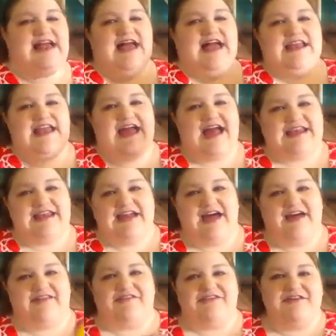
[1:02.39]
And any
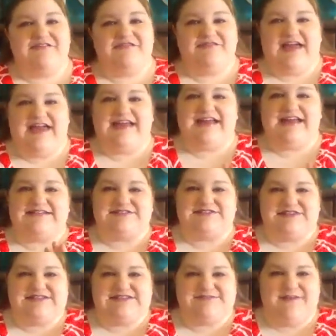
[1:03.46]
color you'd like
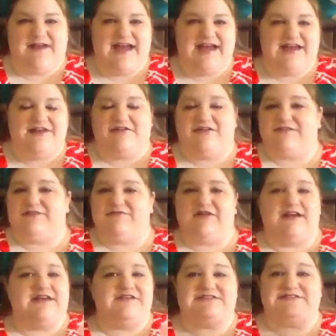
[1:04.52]
just fine, or if you
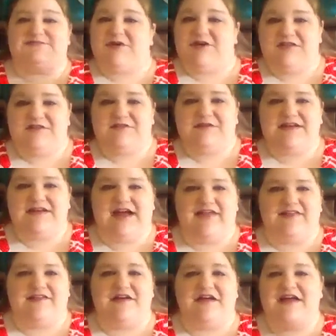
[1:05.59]
want to use more than one
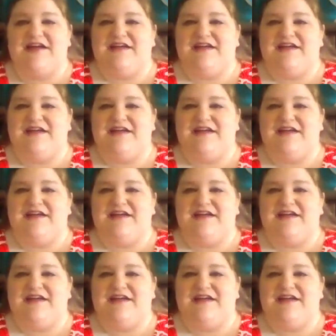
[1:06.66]
color,